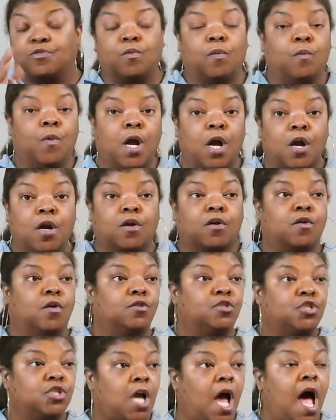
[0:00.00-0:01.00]
work
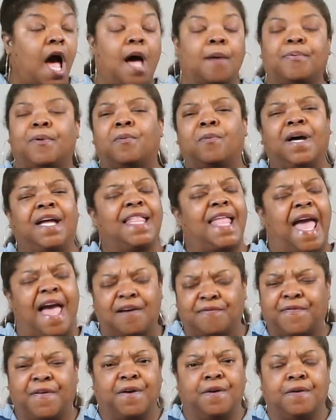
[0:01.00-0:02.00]
or job or
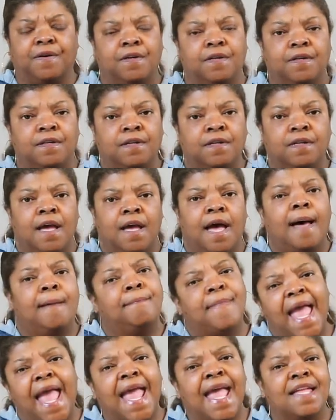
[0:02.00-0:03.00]
whatever. A
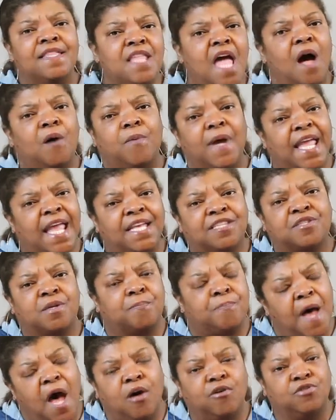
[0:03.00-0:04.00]
man know what he's
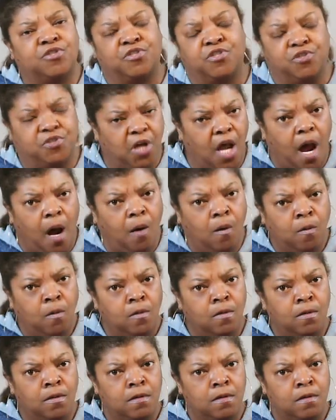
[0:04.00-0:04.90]
supposed to do.